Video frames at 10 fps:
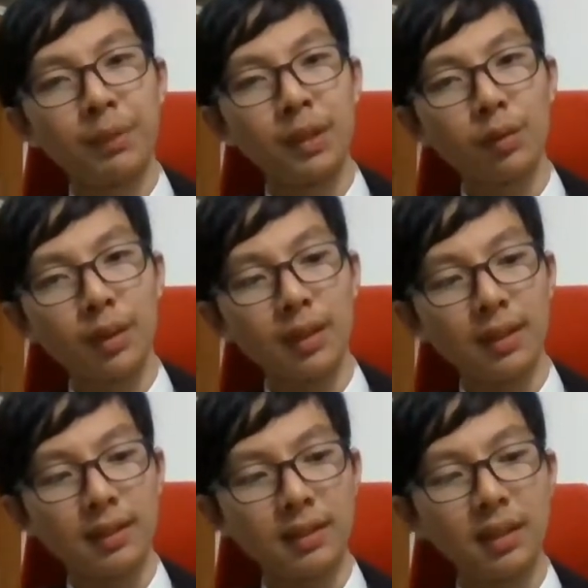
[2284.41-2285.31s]
Here's what I think
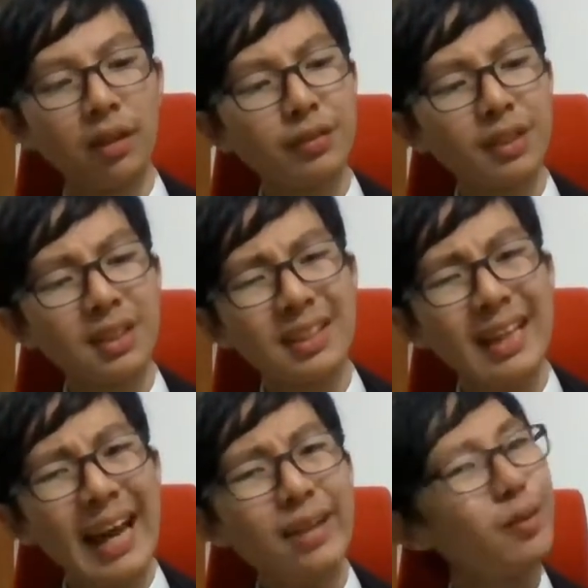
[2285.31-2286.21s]
it deserves, it?
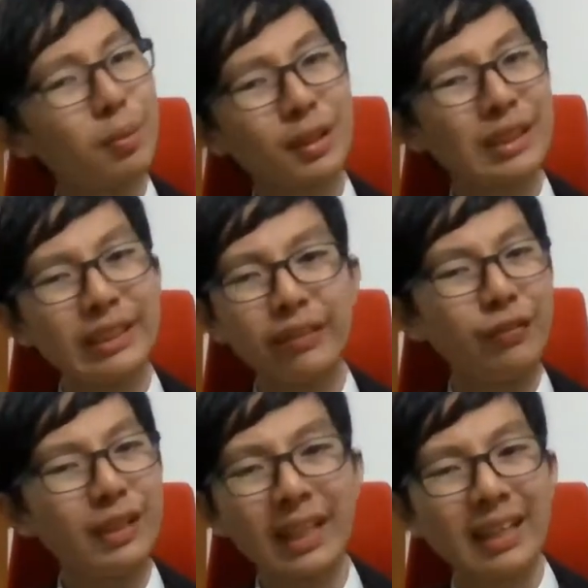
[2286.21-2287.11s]
I don't personally
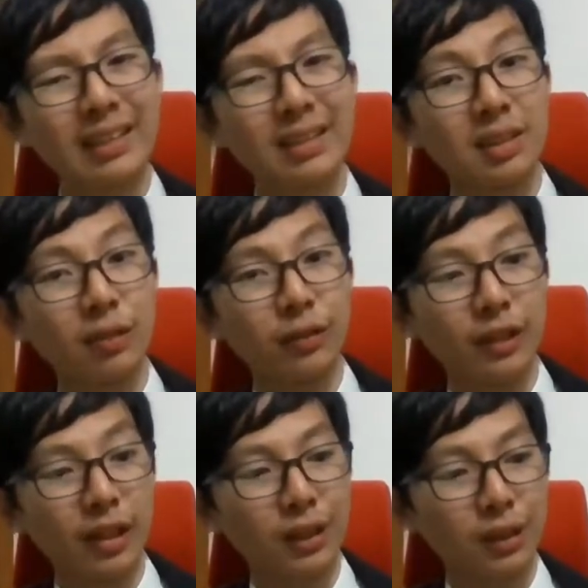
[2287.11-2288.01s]
feel like it deserves
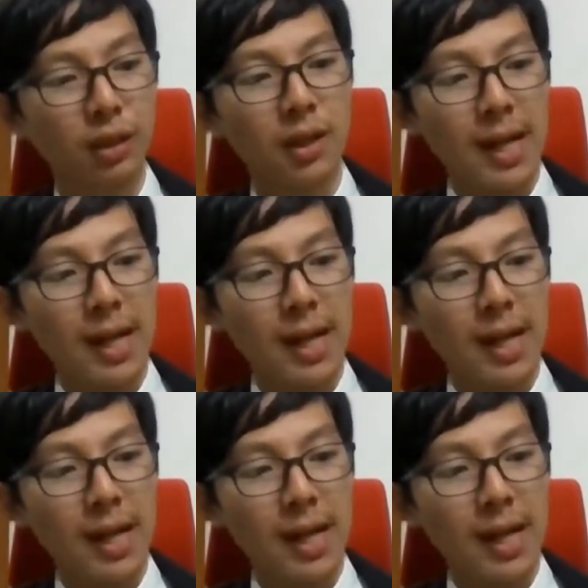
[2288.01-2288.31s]
the Oscar.